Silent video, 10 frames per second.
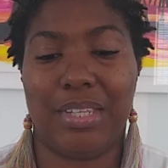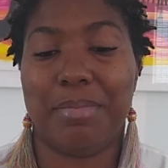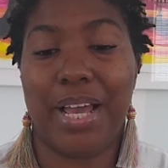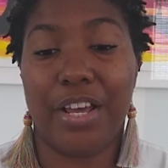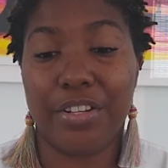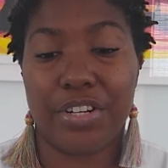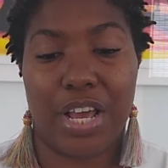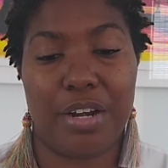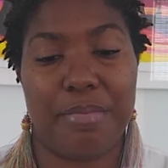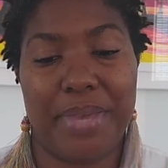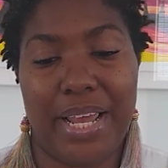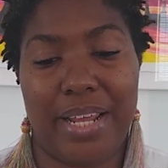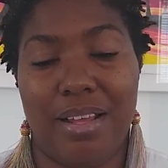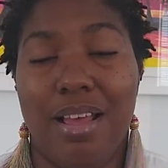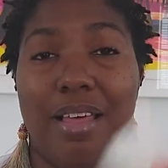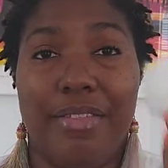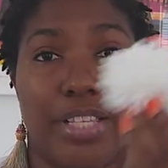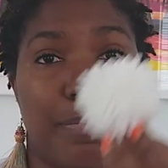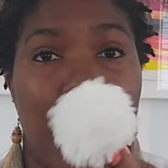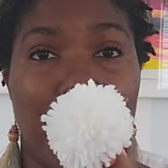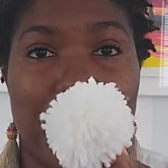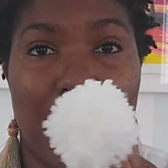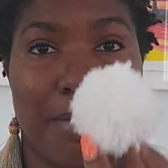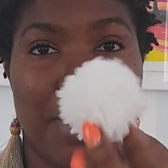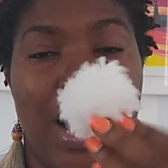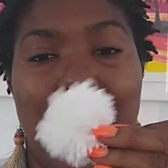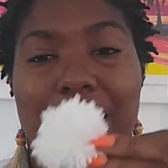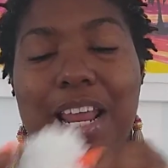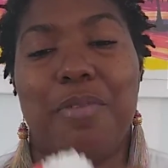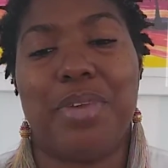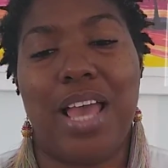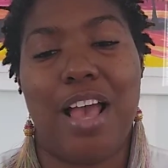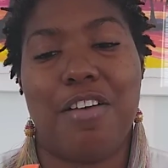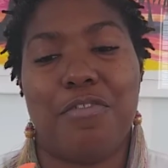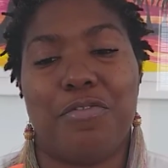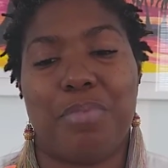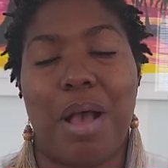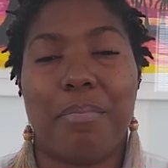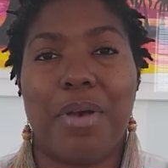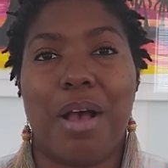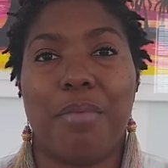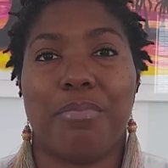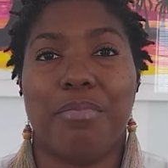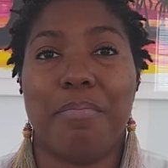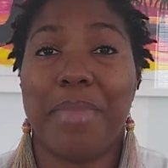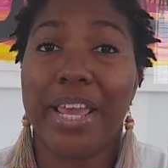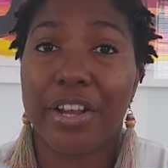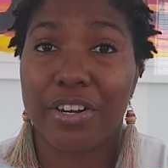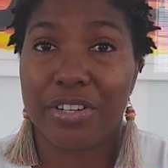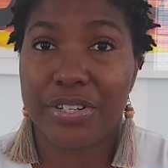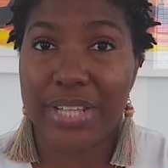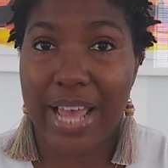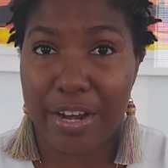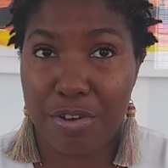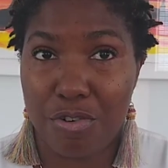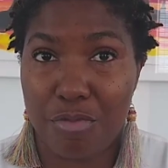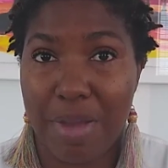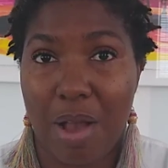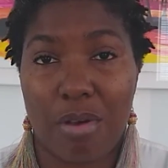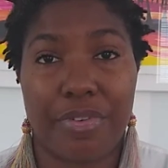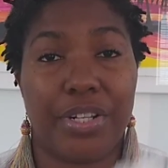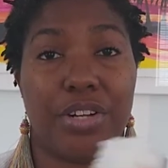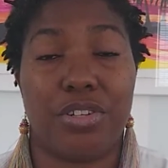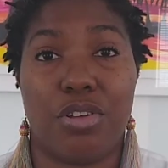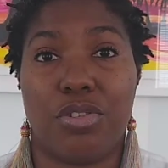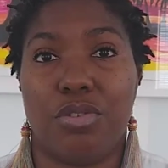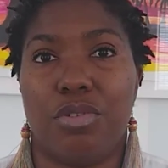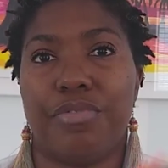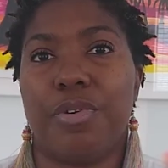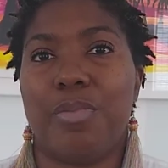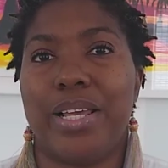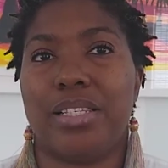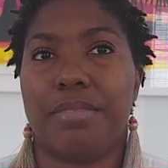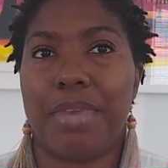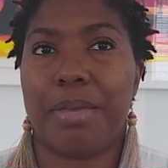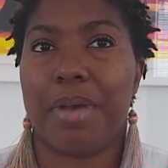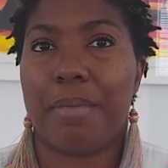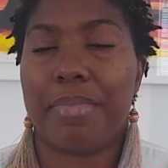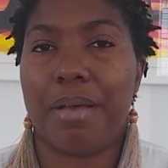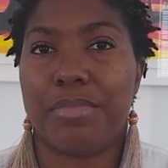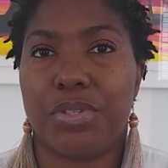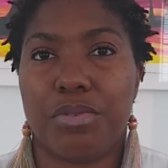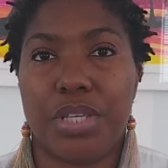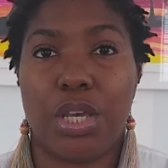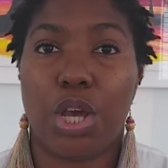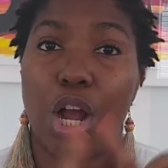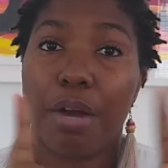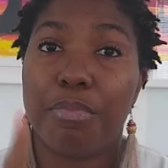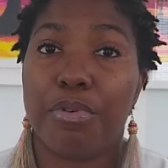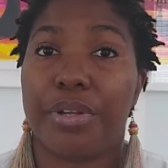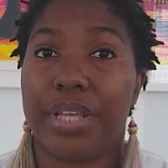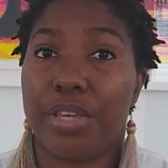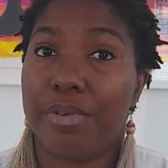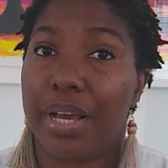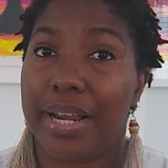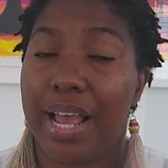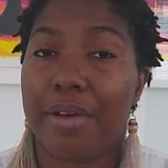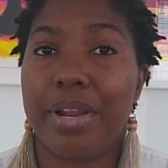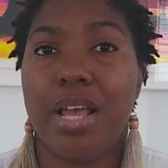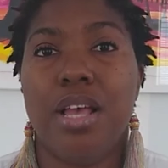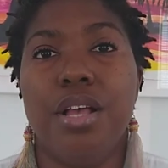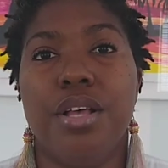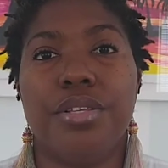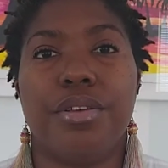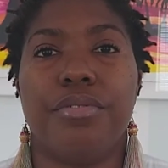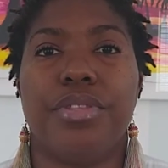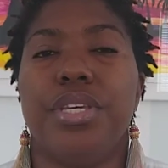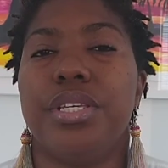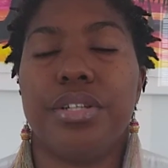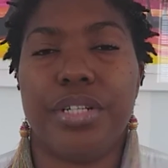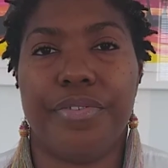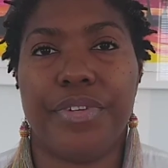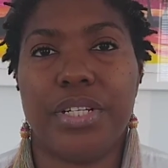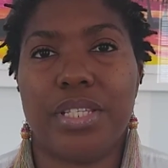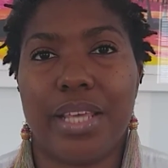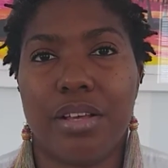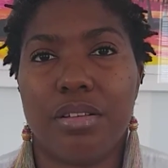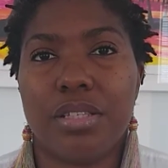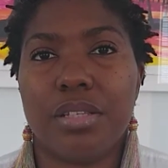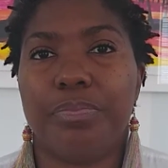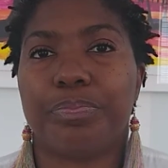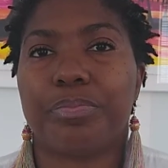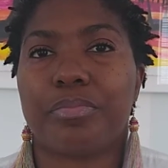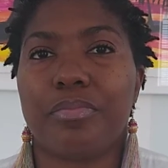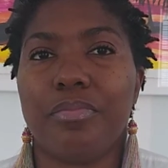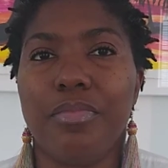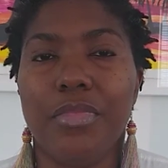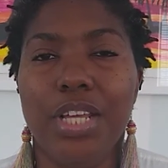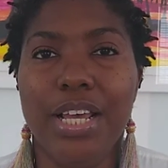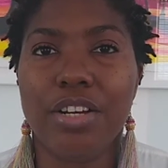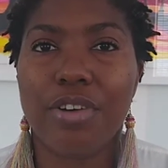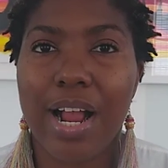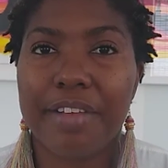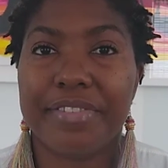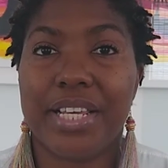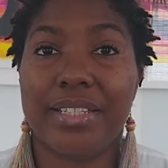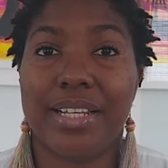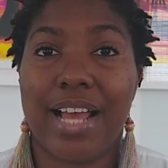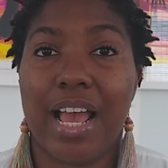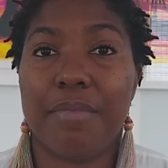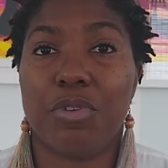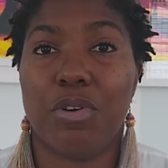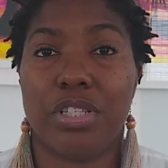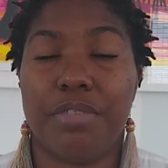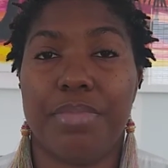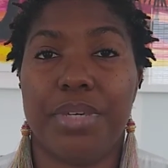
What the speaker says: My other daughter made this pom-pom. Now we have pom-pom makers at home. However, there's also different ways to make pom-poms using cardboard that you cut out. So these are different skills and crafting that I'm going to